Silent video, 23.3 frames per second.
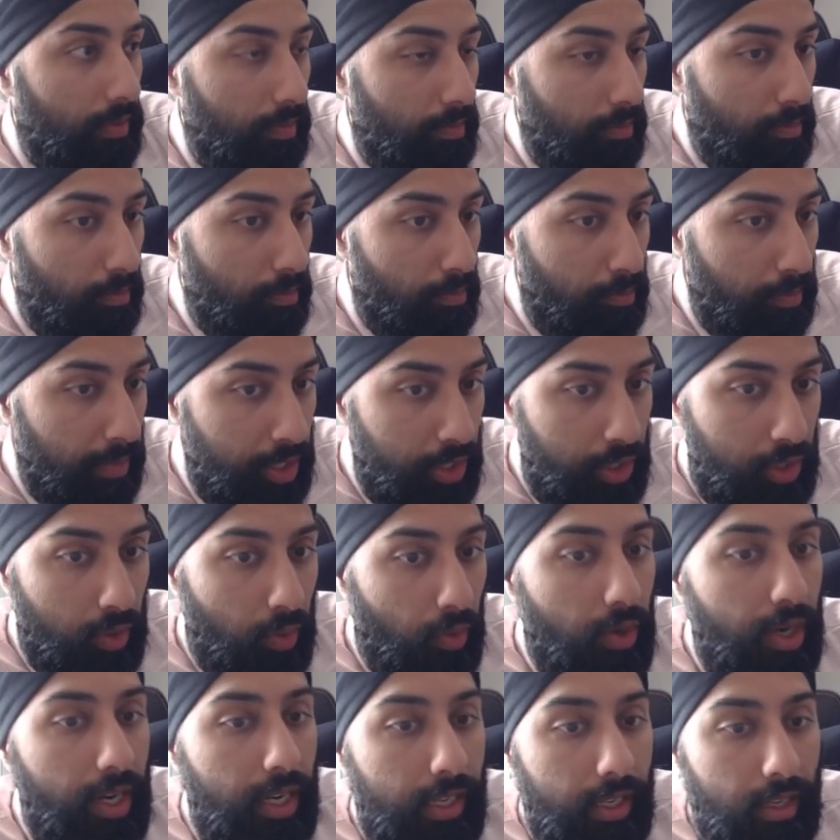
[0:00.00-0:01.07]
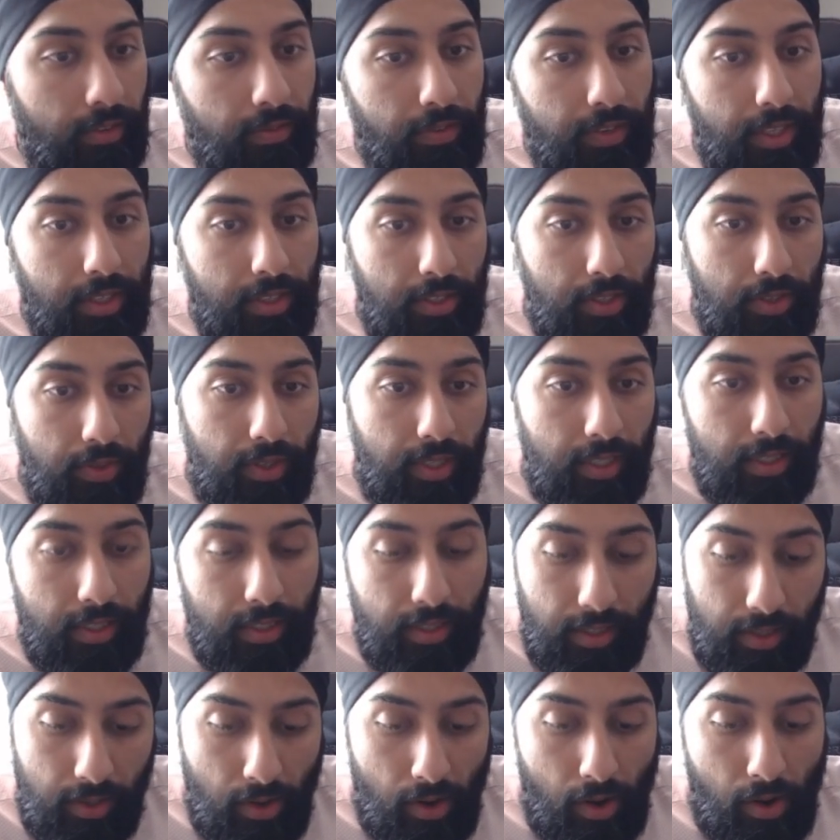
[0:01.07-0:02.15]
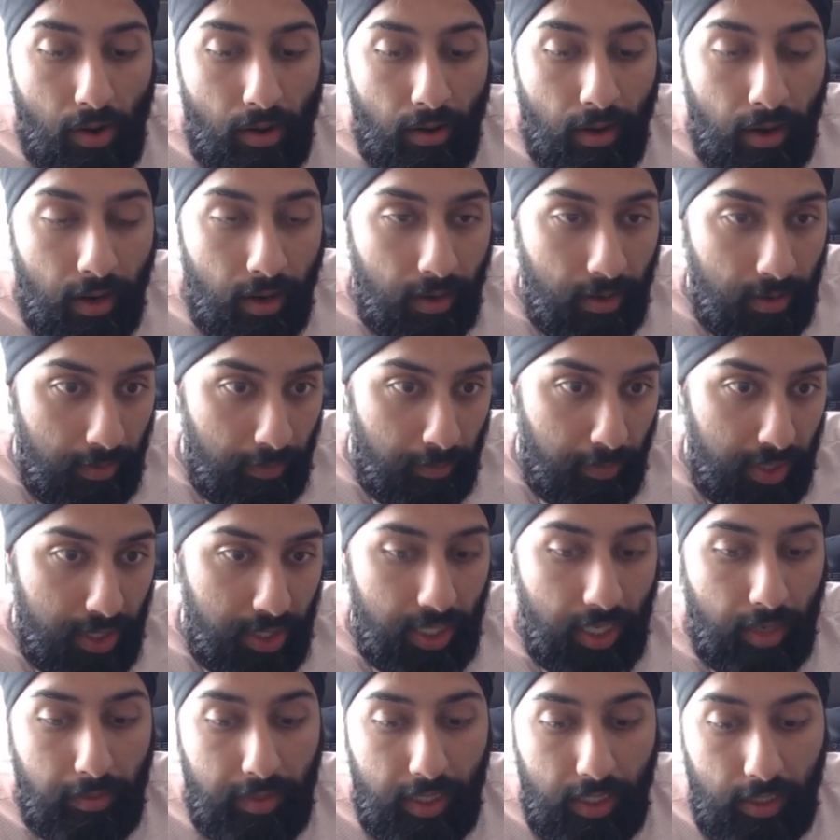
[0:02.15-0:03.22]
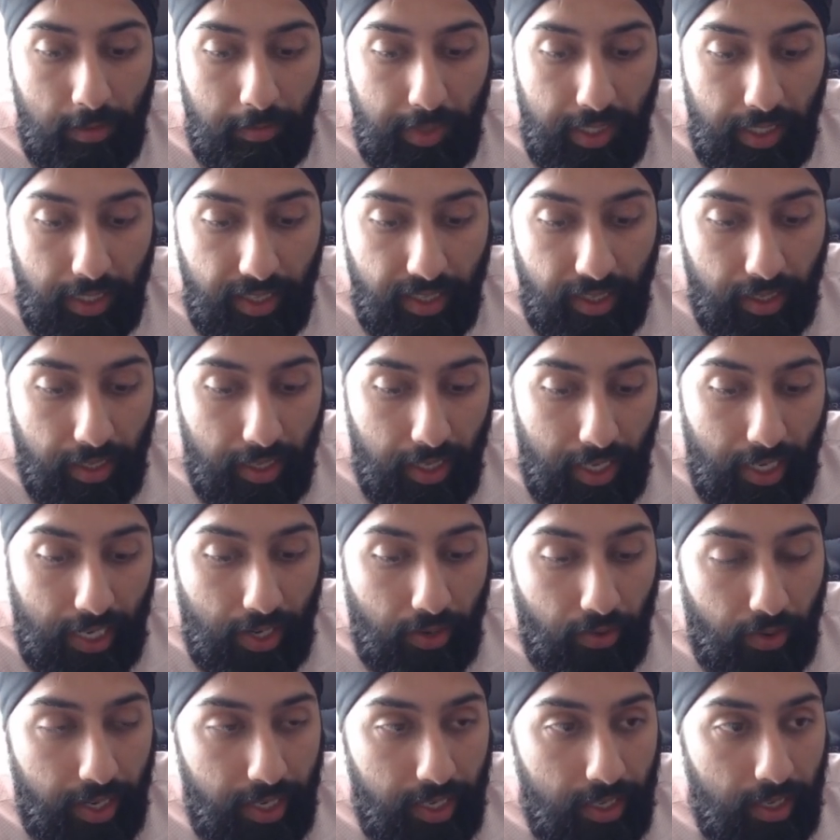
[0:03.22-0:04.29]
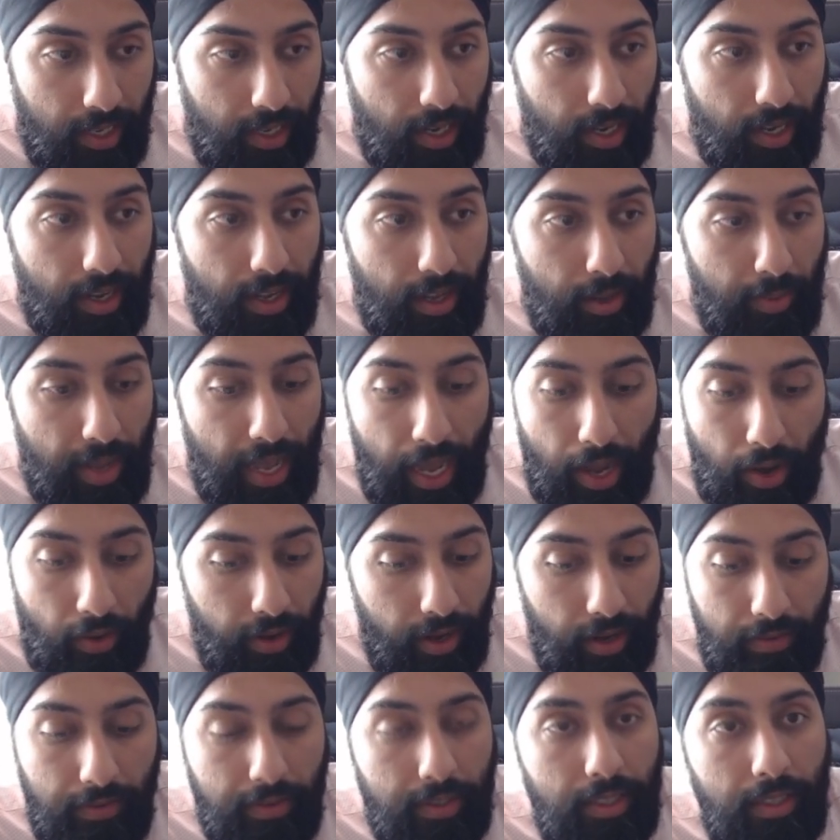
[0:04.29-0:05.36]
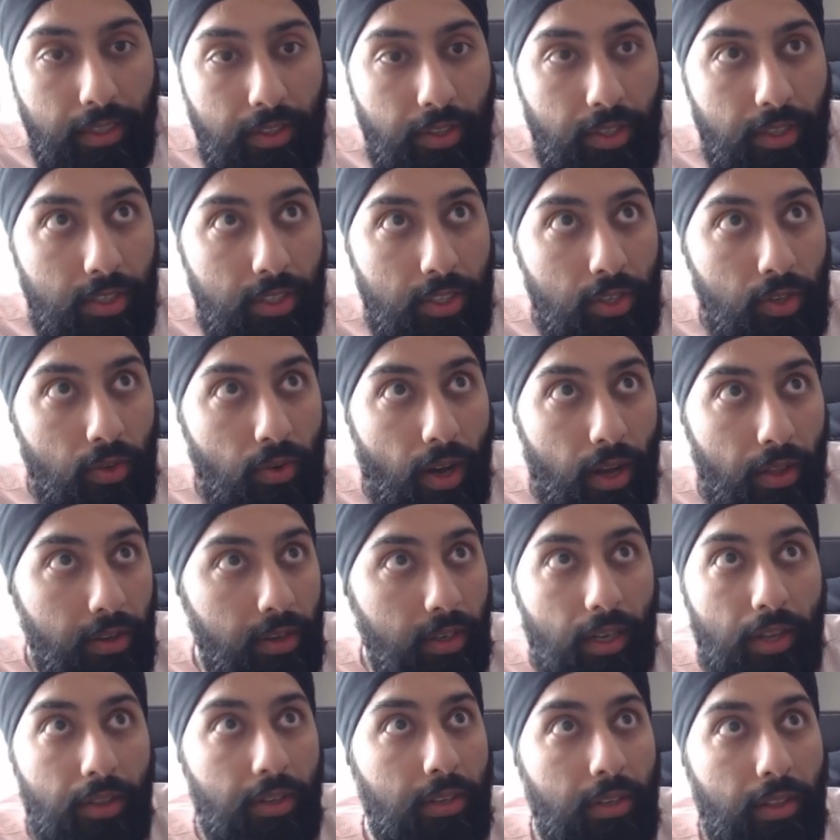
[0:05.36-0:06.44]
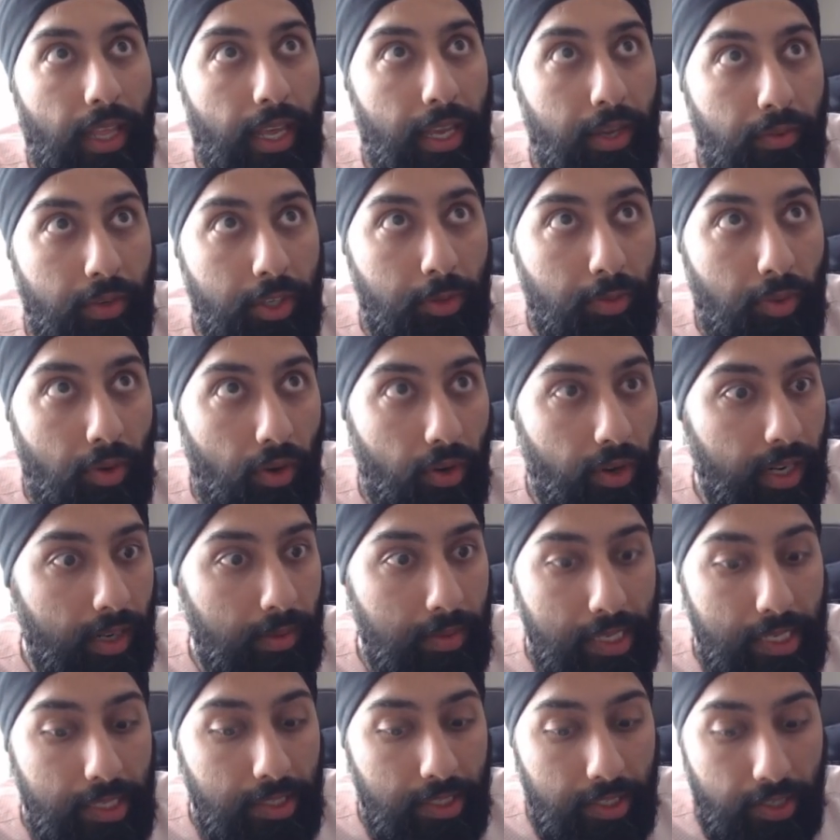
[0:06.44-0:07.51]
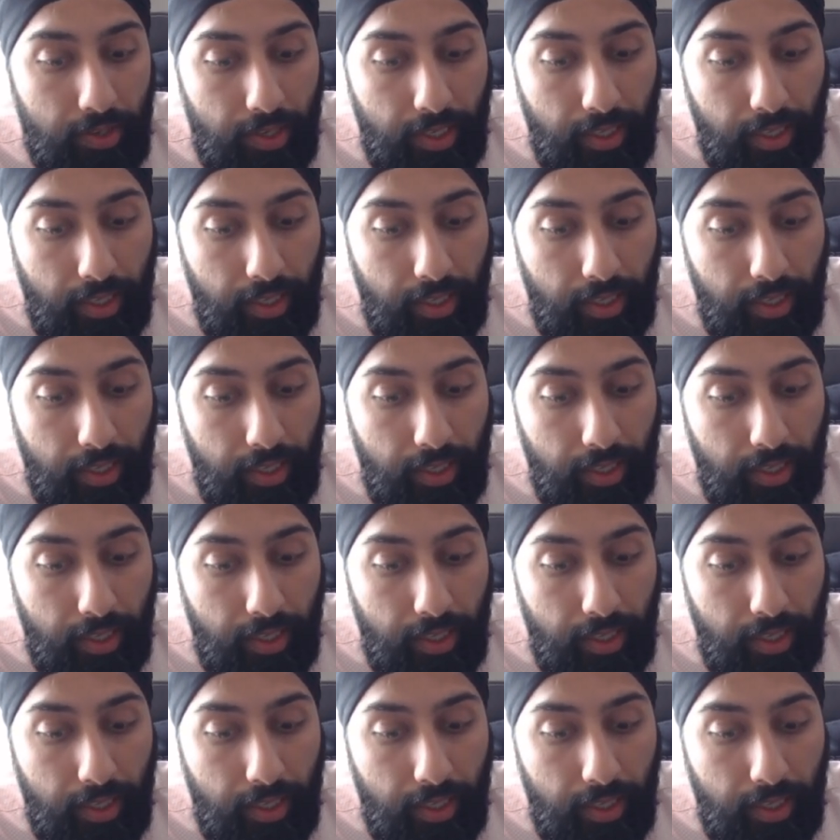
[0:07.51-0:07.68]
majority of the students are Punjabi speaking, right? However, there's no other language programs in Surrey.